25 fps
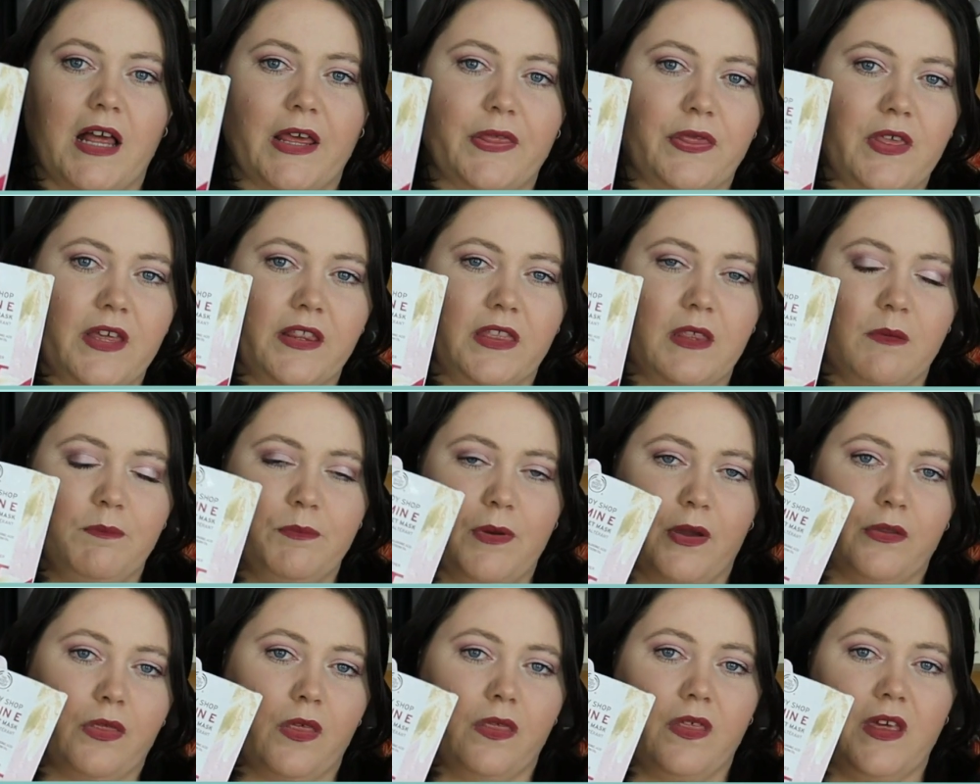while I think that
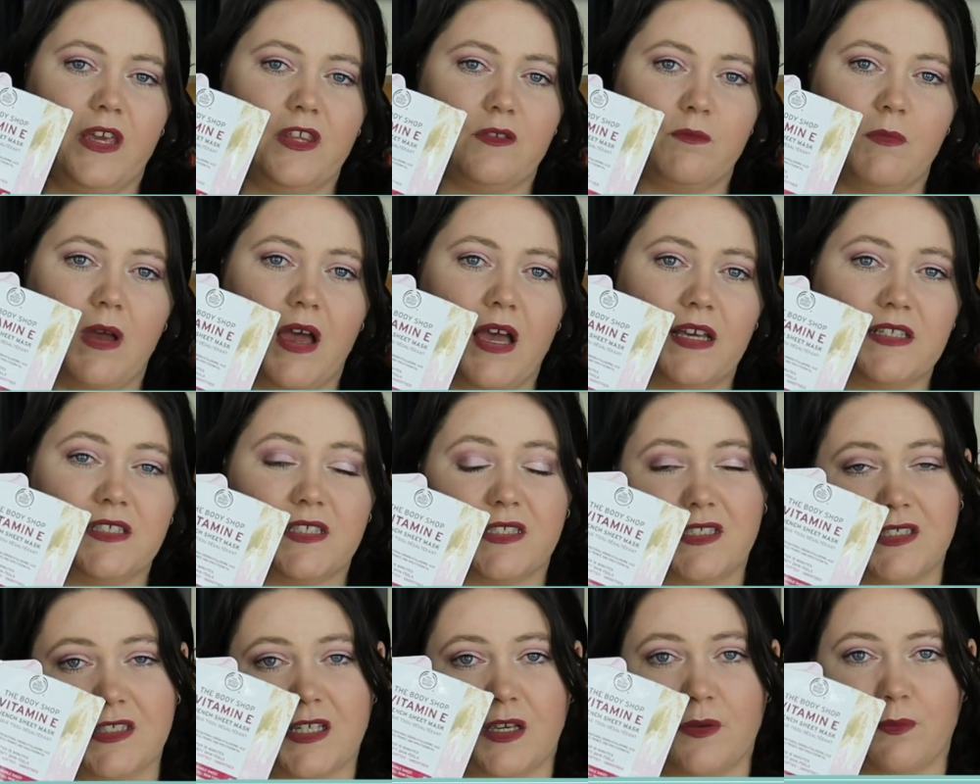both of these
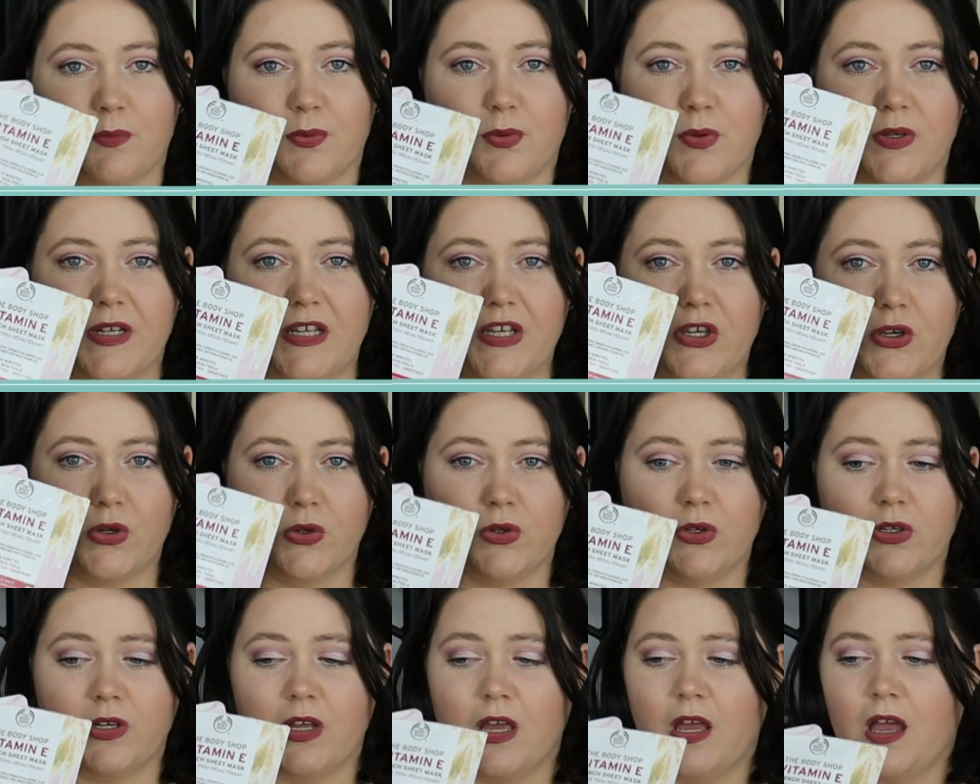masks are pretty
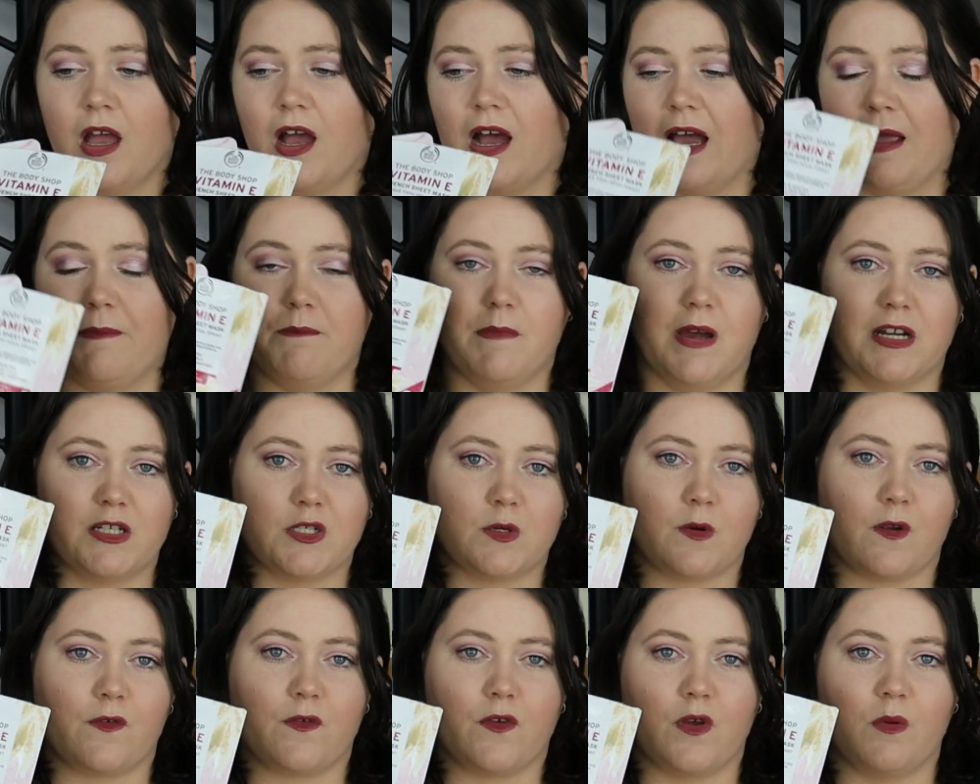good, I
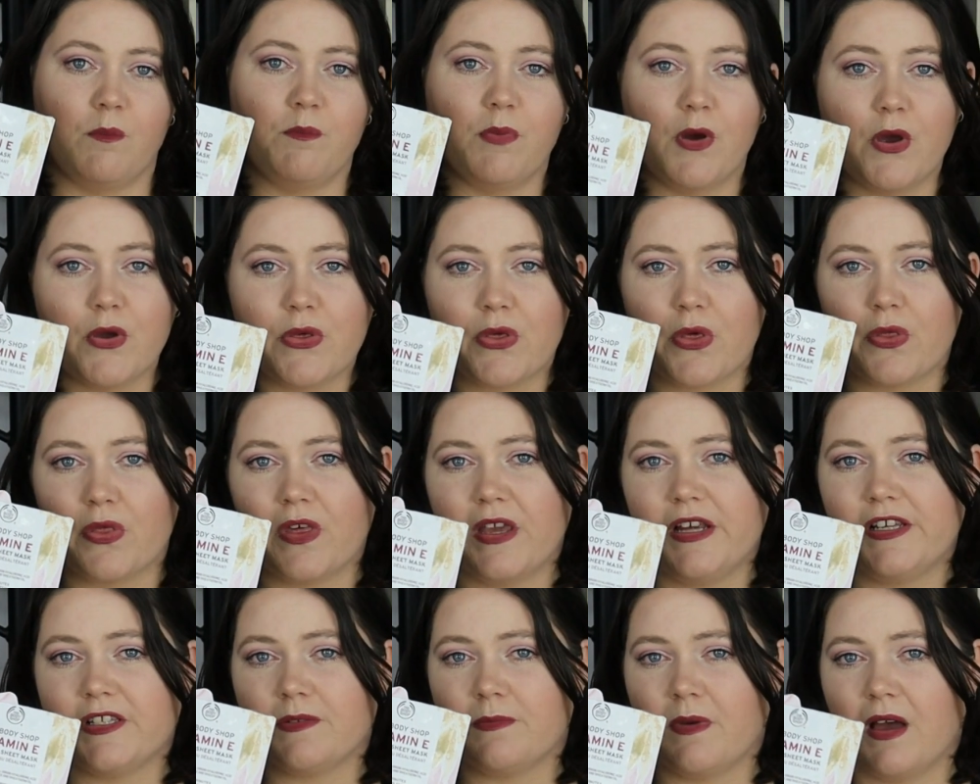much prefer both of
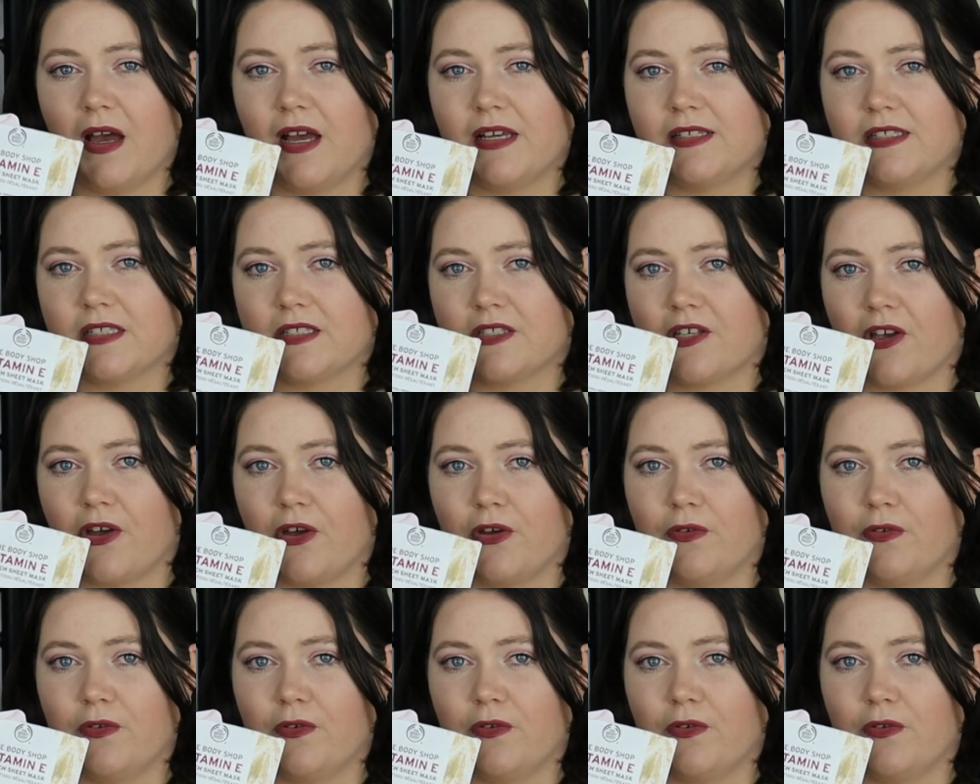these masks